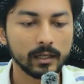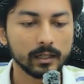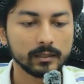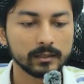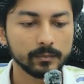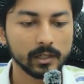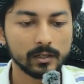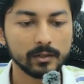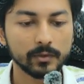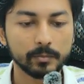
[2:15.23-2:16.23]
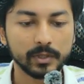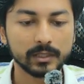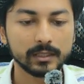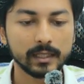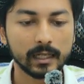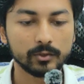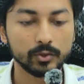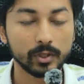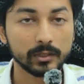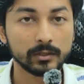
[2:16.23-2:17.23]
And similarly for PhD
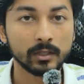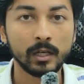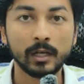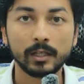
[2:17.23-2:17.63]
graduates,